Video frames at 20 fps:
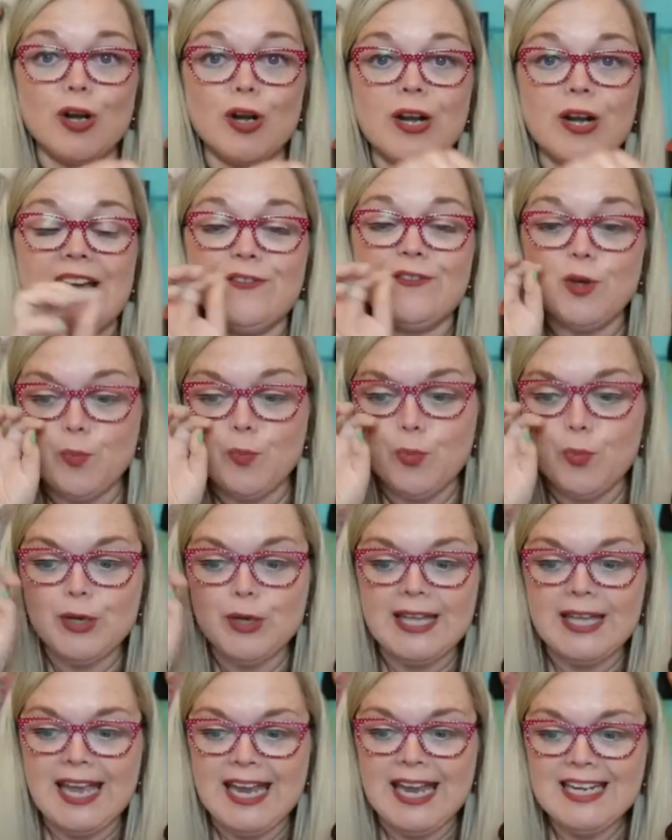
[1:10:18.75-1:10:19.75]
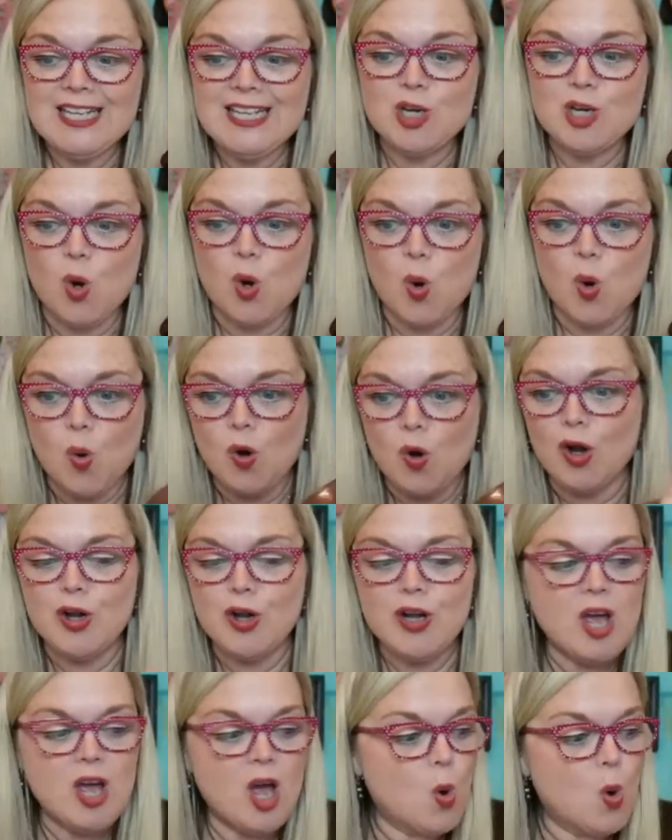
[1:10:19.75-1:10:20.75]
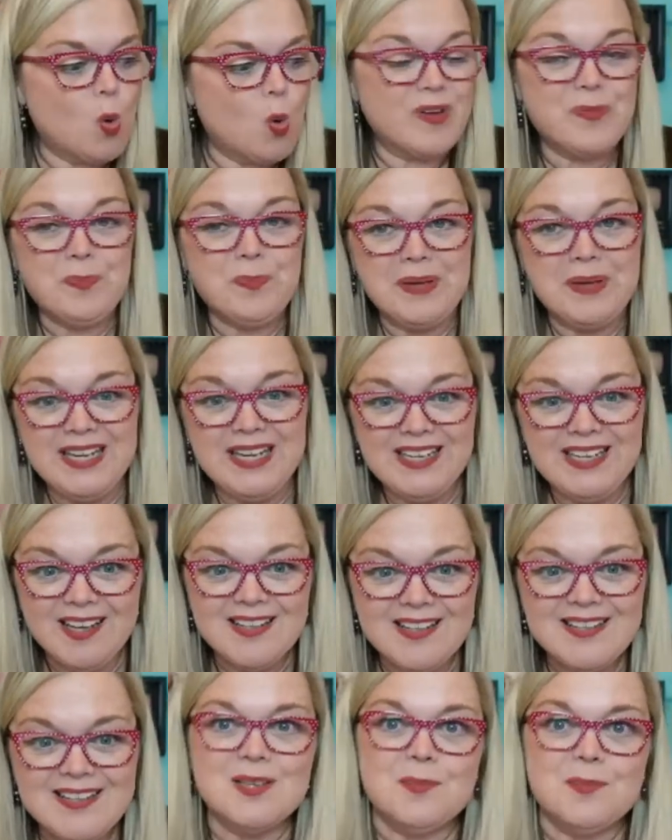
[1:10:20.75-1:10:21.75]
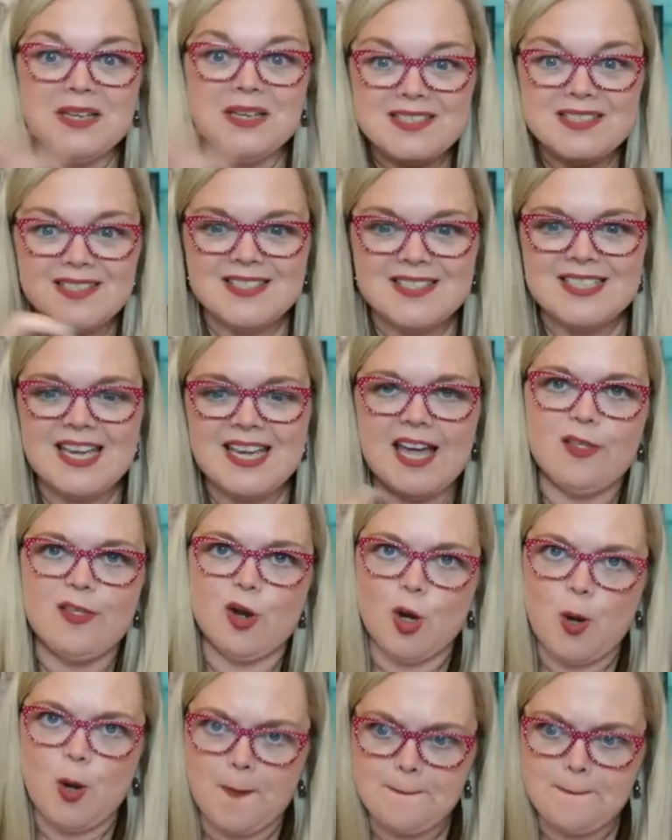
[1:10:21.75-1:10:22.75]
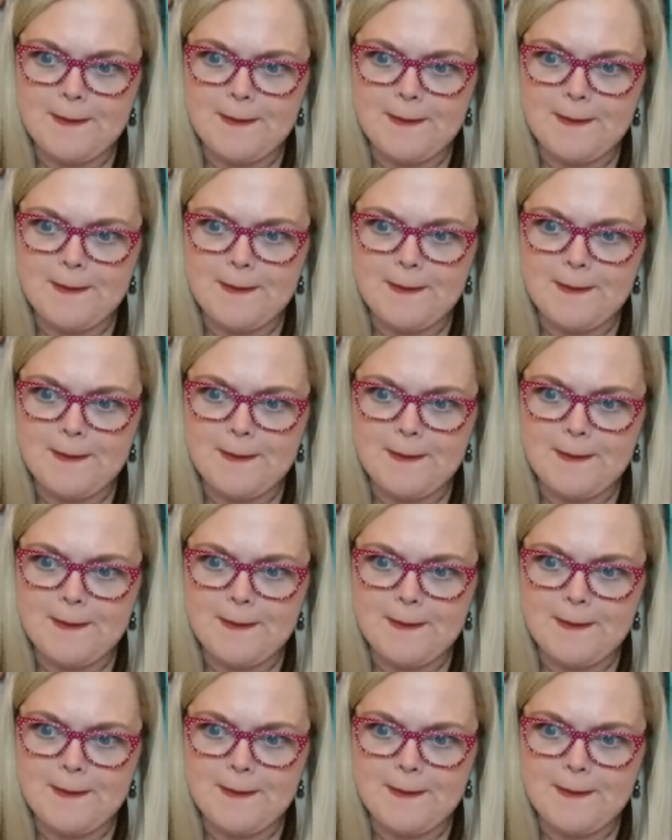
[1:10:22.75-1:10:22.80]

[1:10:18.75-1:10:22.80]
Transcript: If you put candy corn with peanuts and mix it together,